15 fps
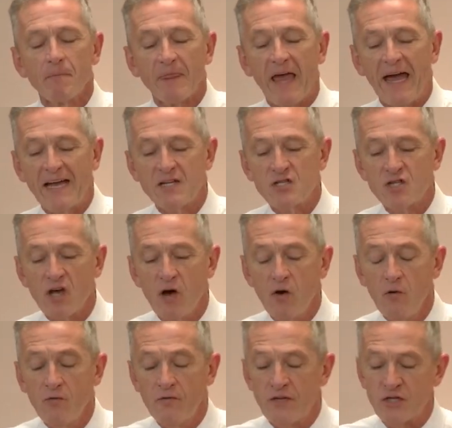And
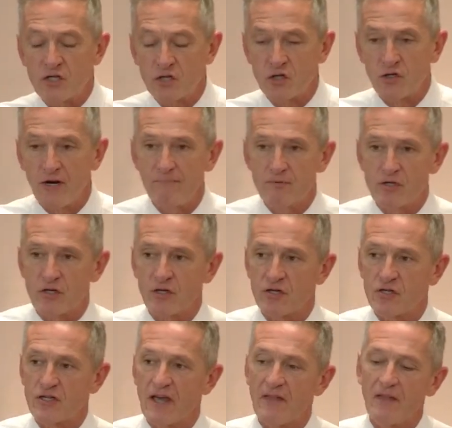so the
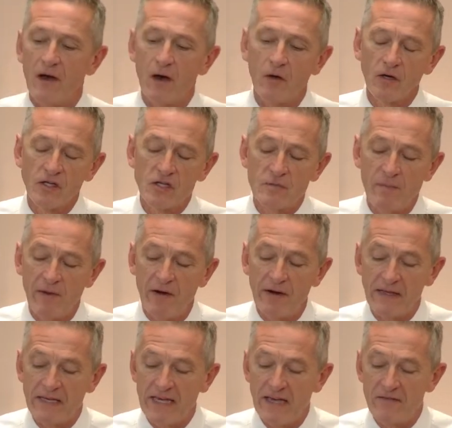scriptures that the Holy
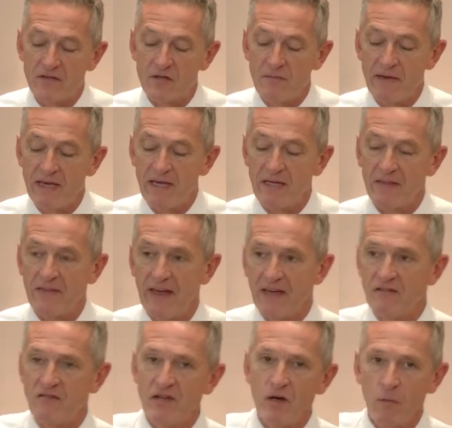Spirit gives me, they
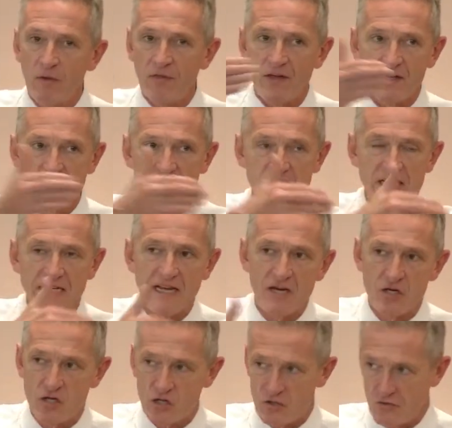deal with unseen
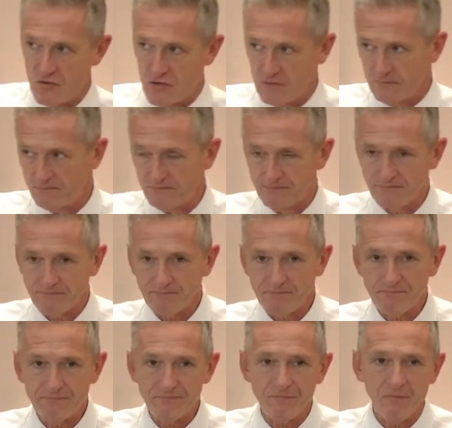issues.
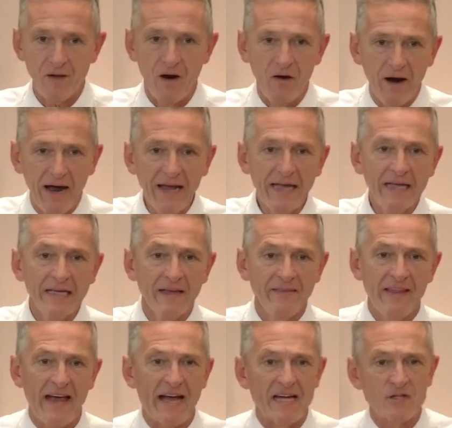All right?
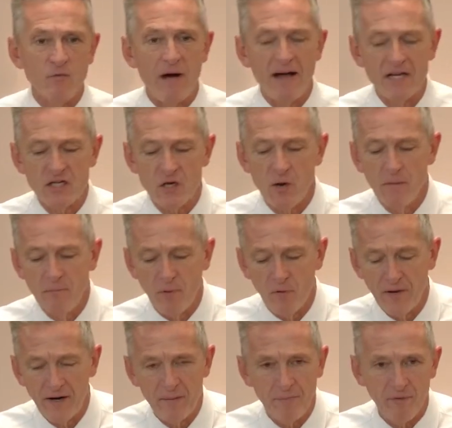That's why it's so
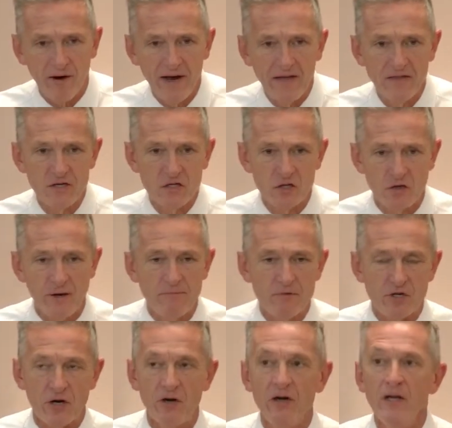important to pray the
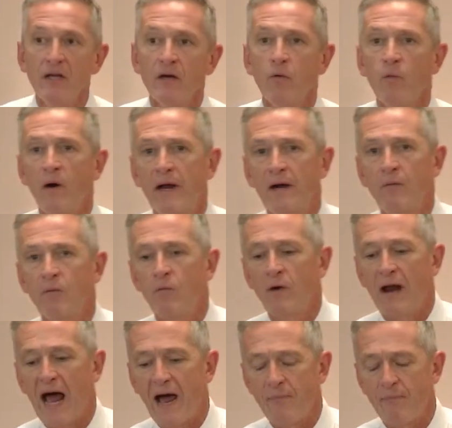scripture. When,
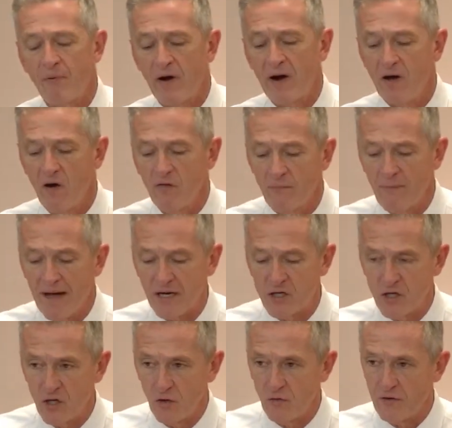when I pray over my
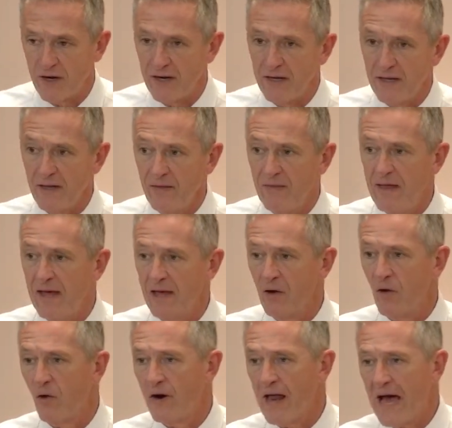children, that,
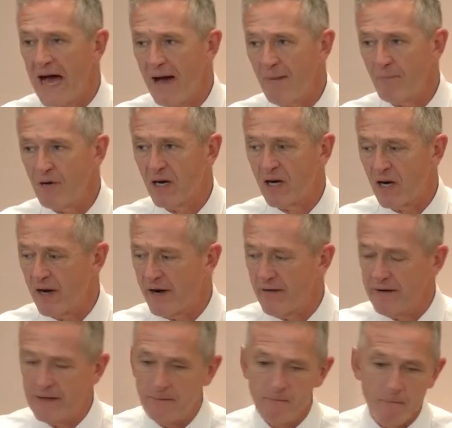Lord, I'm
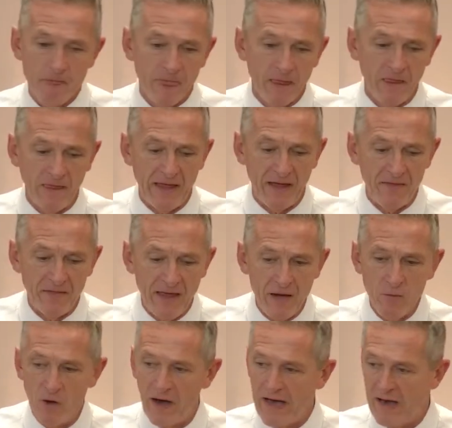declaring that they
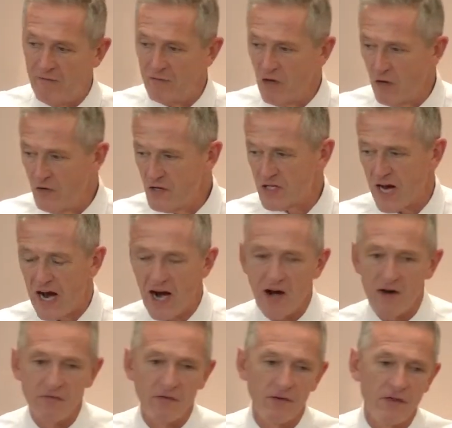will have no
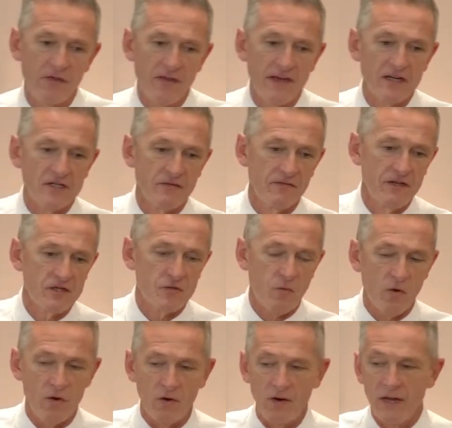desire for the things of this
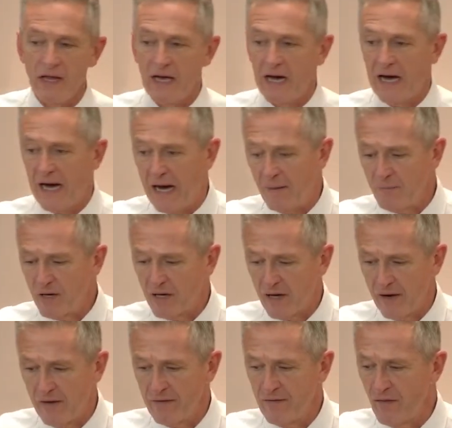world. I'm
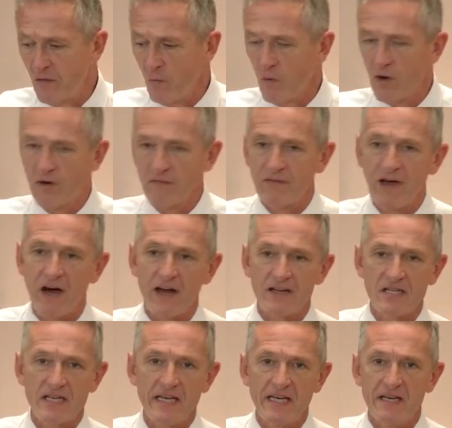declaring that the Word of God
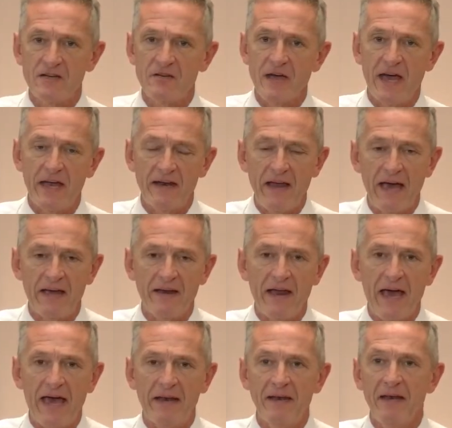is hidden and, and,
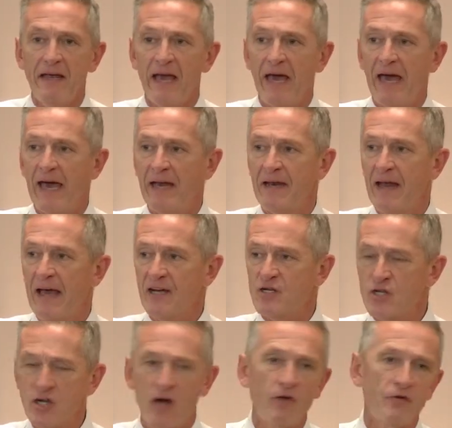and, and, and
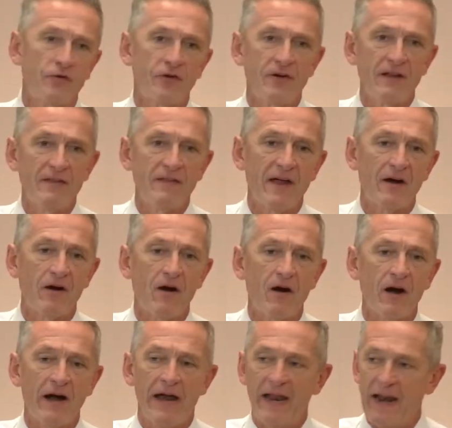sheltered in their
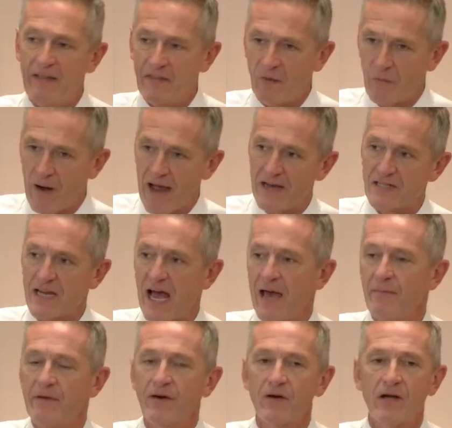heart, and at the right
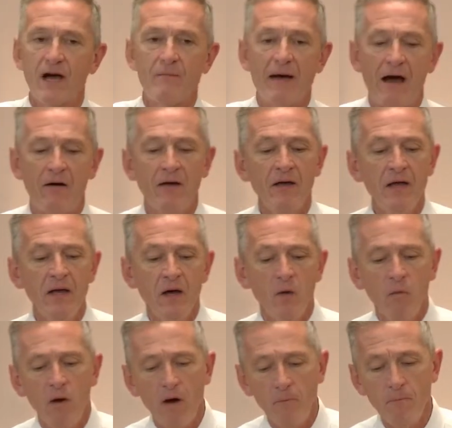time it'll come out.
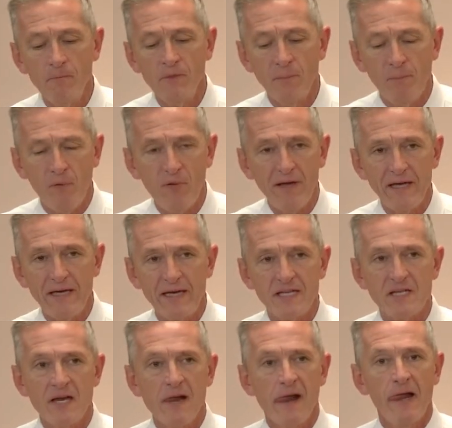Well, the point
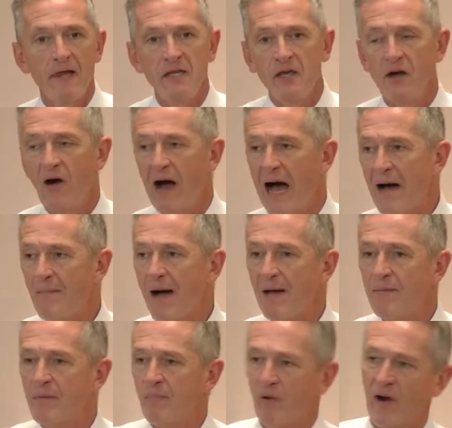is, you know, I
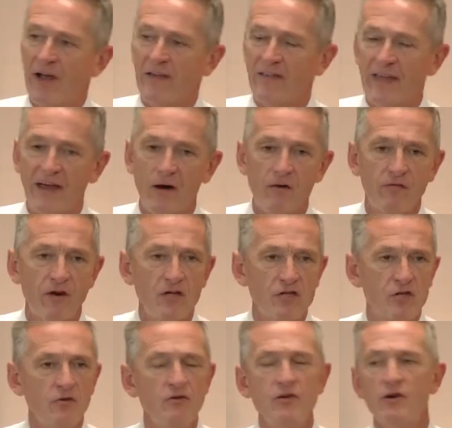might be praying that over a
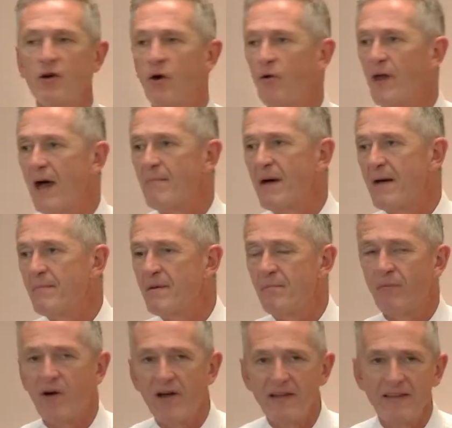two-year-old. I might be
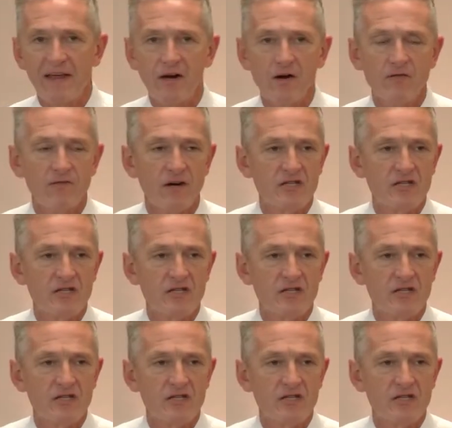praying that over